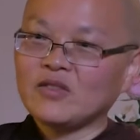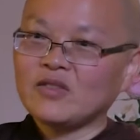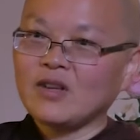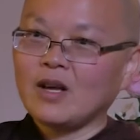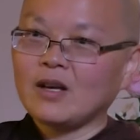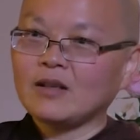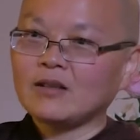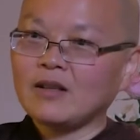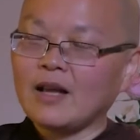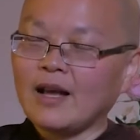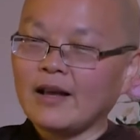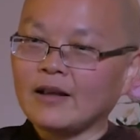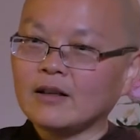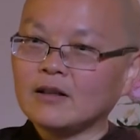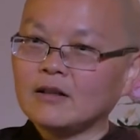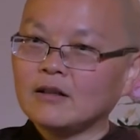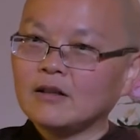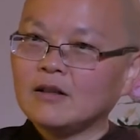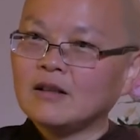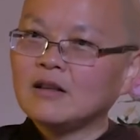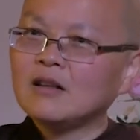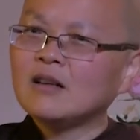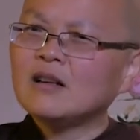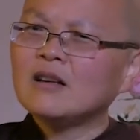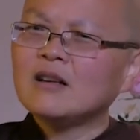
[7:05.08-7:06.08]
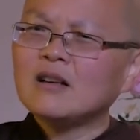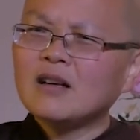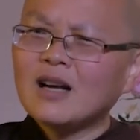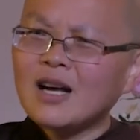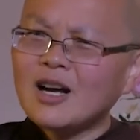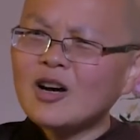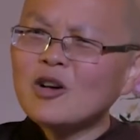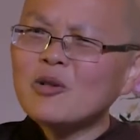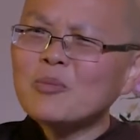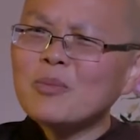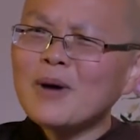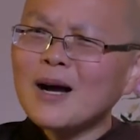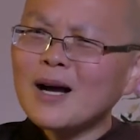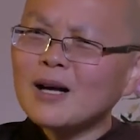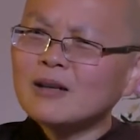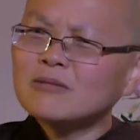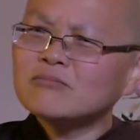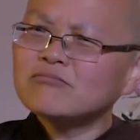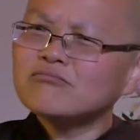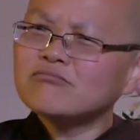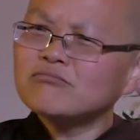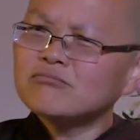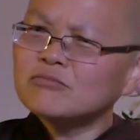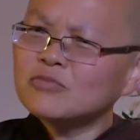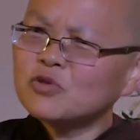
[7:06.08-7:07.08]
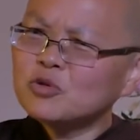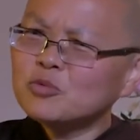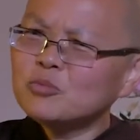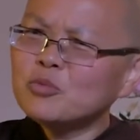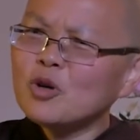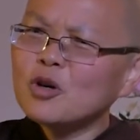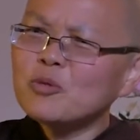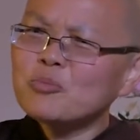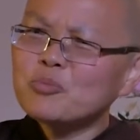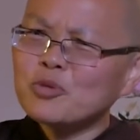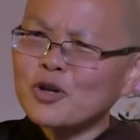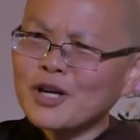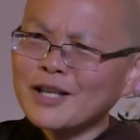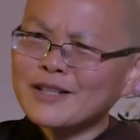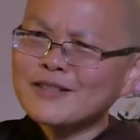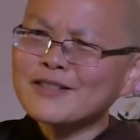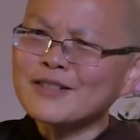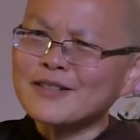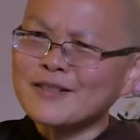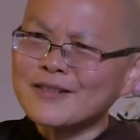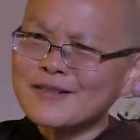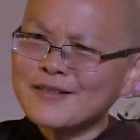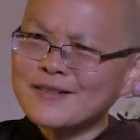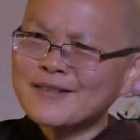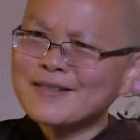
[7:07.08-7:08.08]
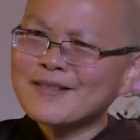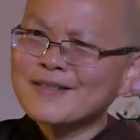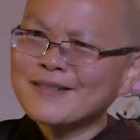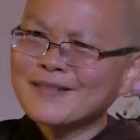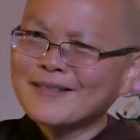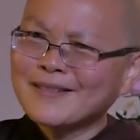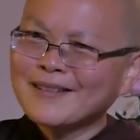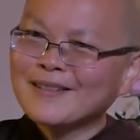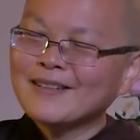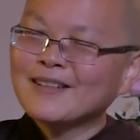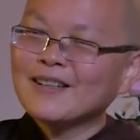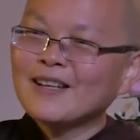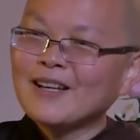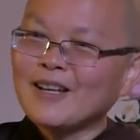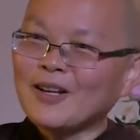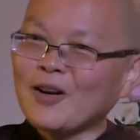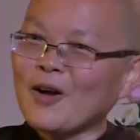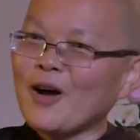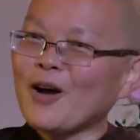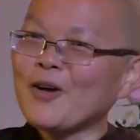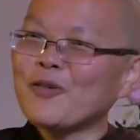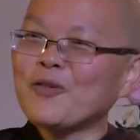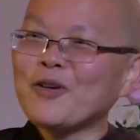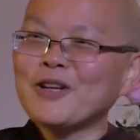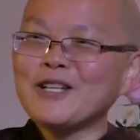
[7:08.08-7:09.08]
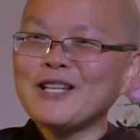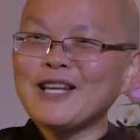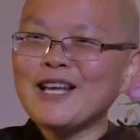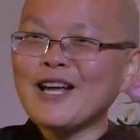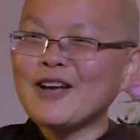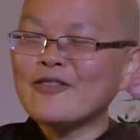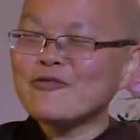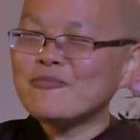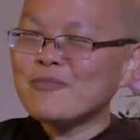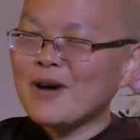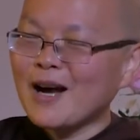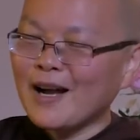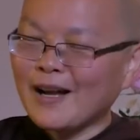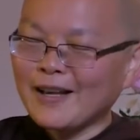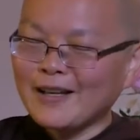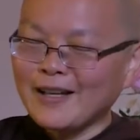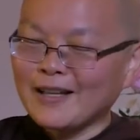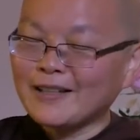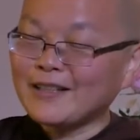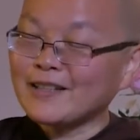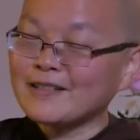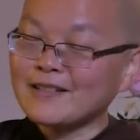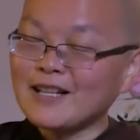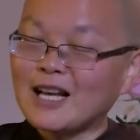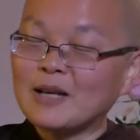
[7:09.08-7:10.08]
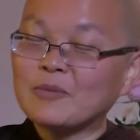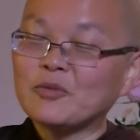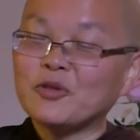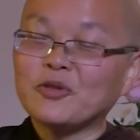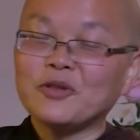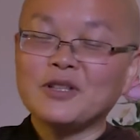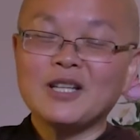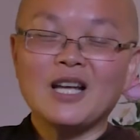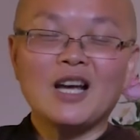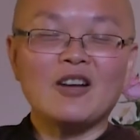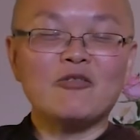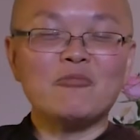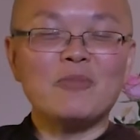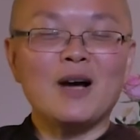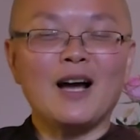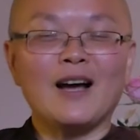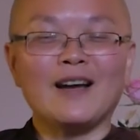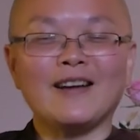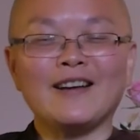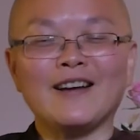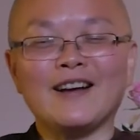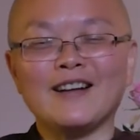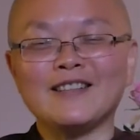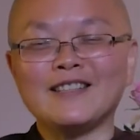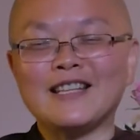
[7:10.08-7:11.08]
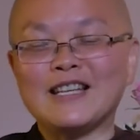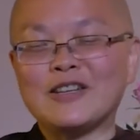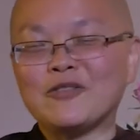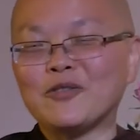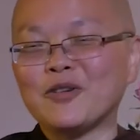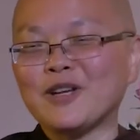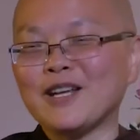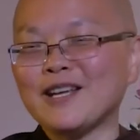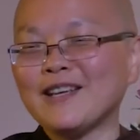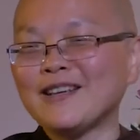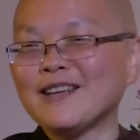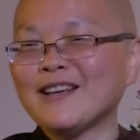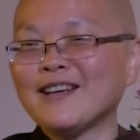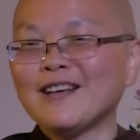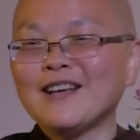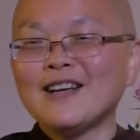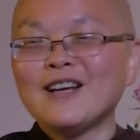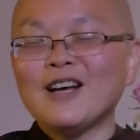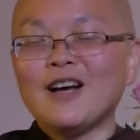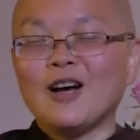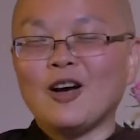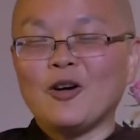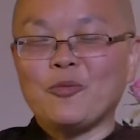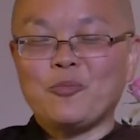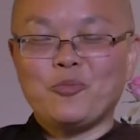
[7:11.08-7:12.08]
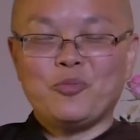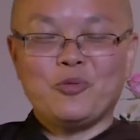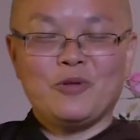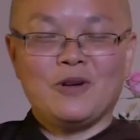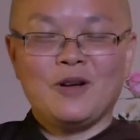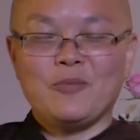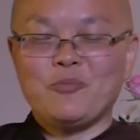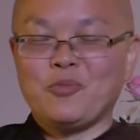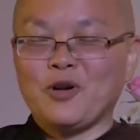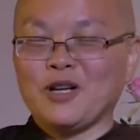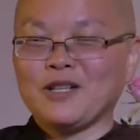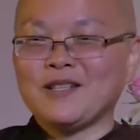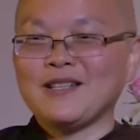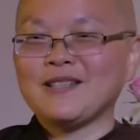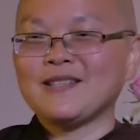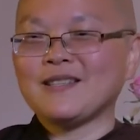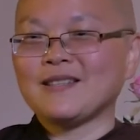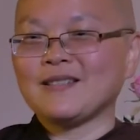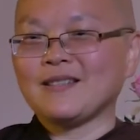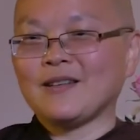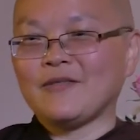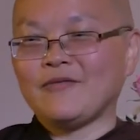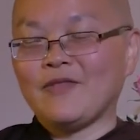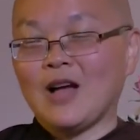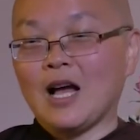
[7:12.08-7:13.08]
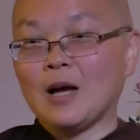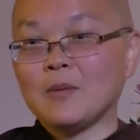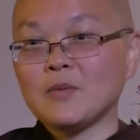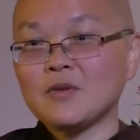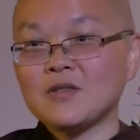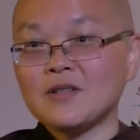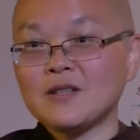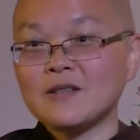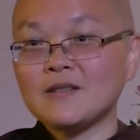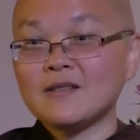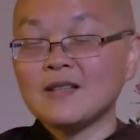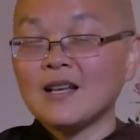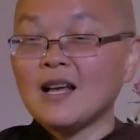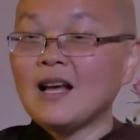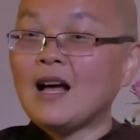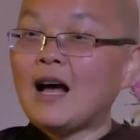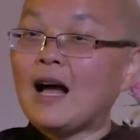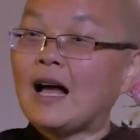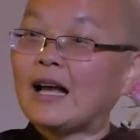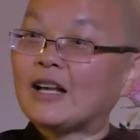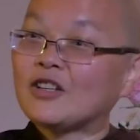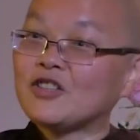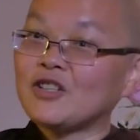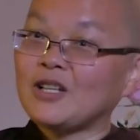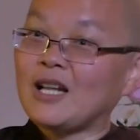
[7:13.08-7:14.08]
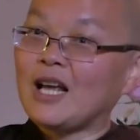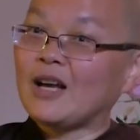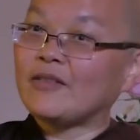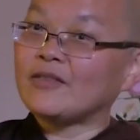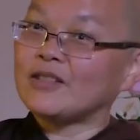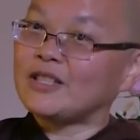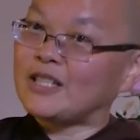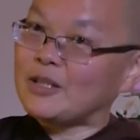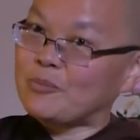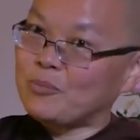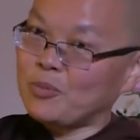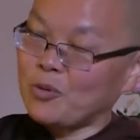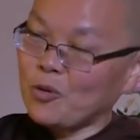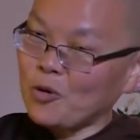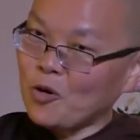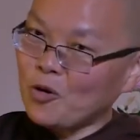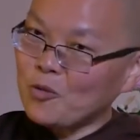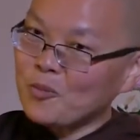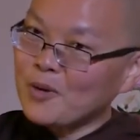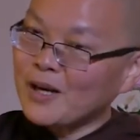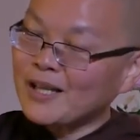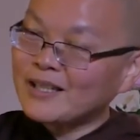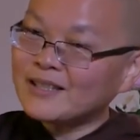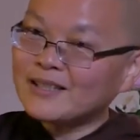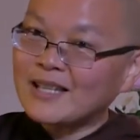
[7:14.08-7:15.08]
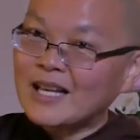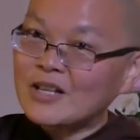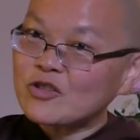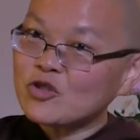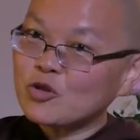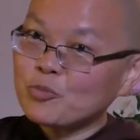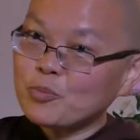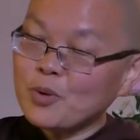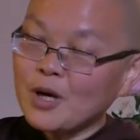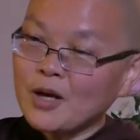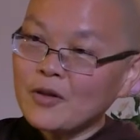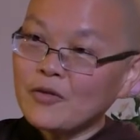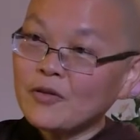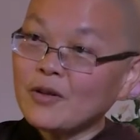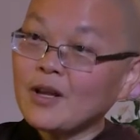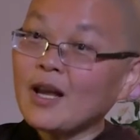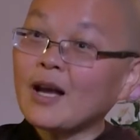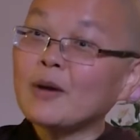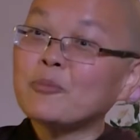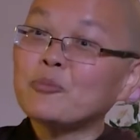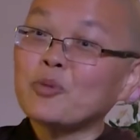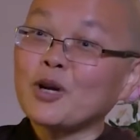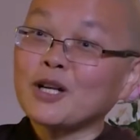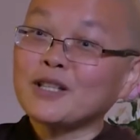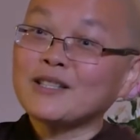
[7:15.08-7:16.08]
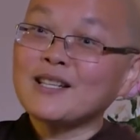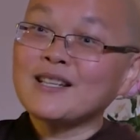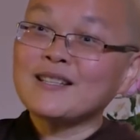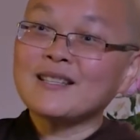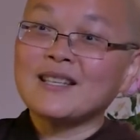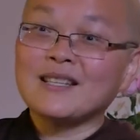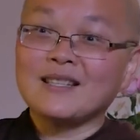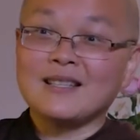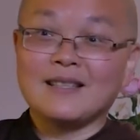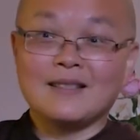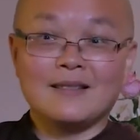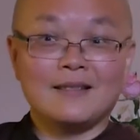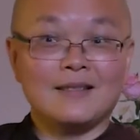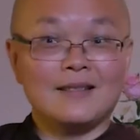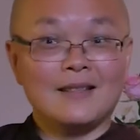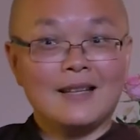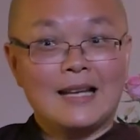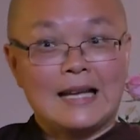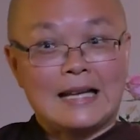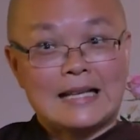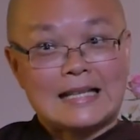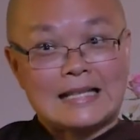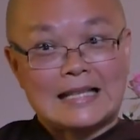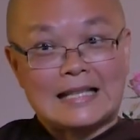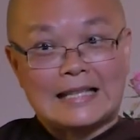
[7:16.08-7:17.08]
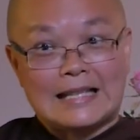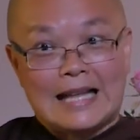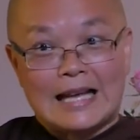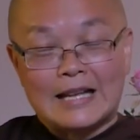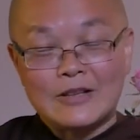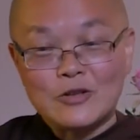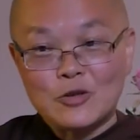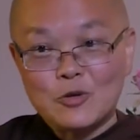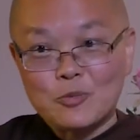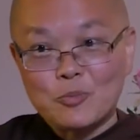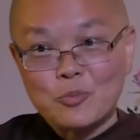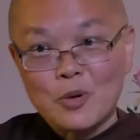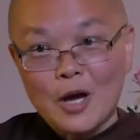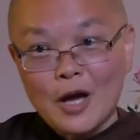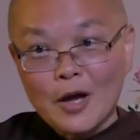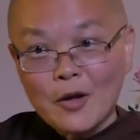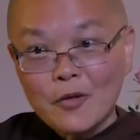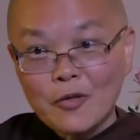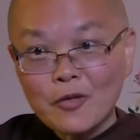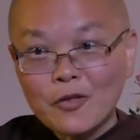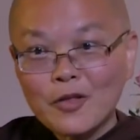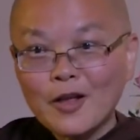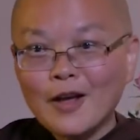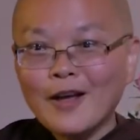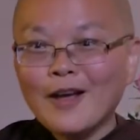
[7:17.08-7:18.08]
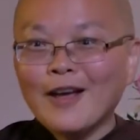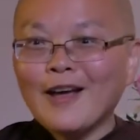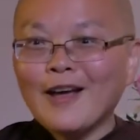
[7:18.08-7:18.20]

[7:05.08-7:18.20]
saying that, how about do more practice? You know, I already have my, at the time, I already have my degree, practice as a pharmacist. I actually have a diploma in naturopathy. I practice as a naturopath.